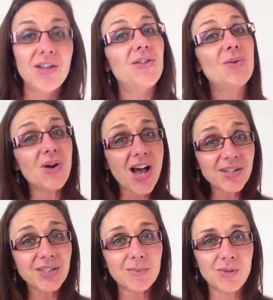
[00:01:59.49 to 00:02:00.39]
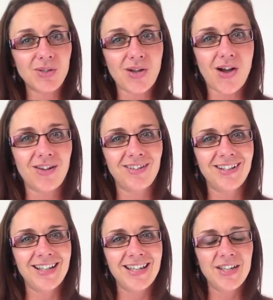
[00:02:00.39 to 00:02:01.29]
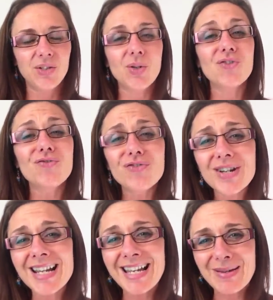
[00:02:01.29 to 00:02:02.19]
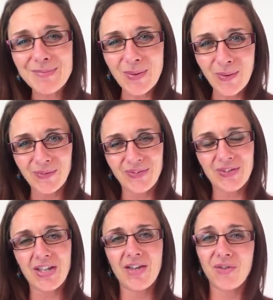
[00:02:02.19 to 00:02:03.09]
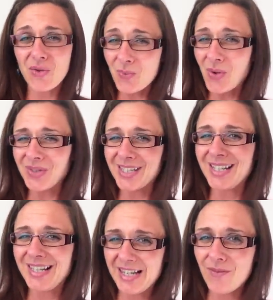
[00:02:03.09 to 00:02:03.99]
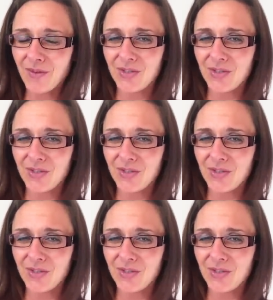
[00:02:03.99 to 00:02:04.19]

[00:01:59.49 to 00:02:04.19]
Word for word: your customers are. So it's really important that if you want to live a